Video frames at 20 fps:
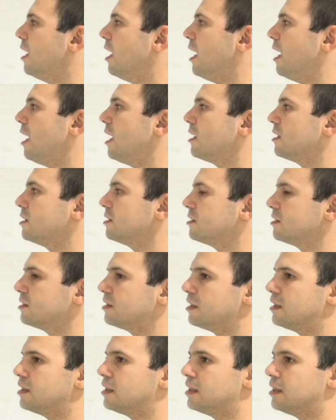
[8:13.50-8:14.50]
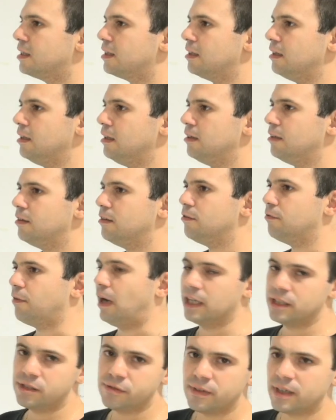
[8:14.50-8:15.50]
And
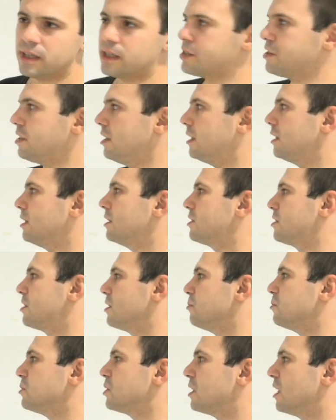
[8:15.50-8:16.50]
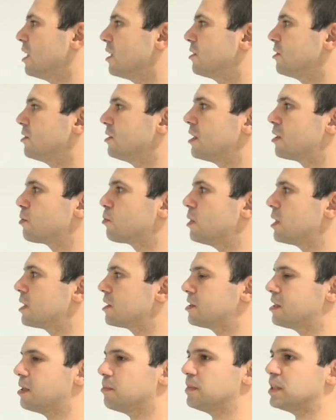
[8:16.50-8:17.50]
vice versa, it seems that there were
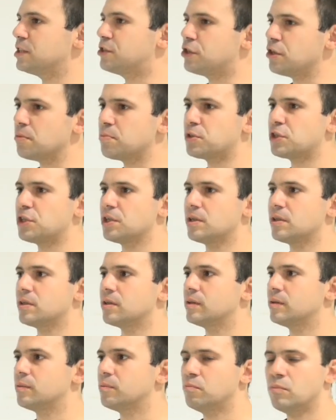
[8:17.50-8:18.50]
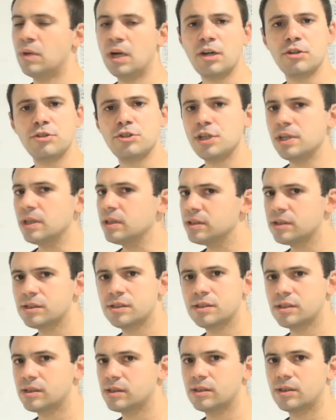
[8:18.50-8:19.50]
some Egyptian
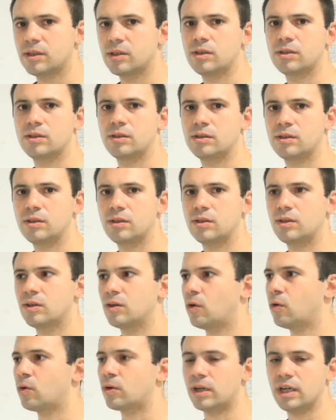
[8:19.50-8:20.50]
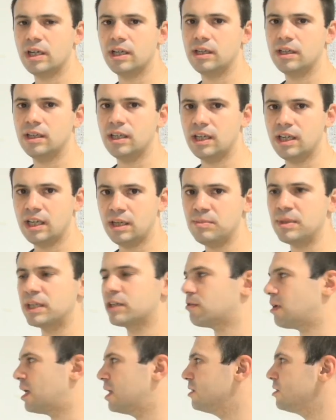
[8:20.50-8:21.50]
merchants or
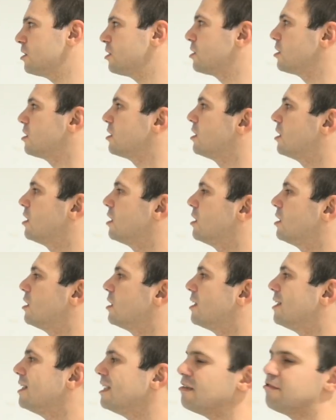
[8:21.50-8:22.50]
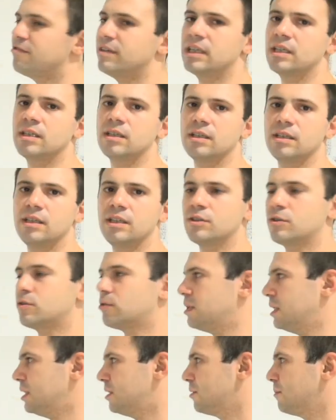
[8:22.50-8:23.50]
immigrants living in
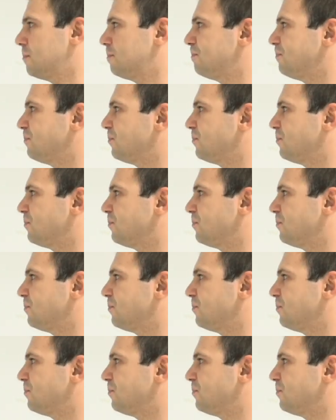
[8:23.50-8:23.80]
Crete.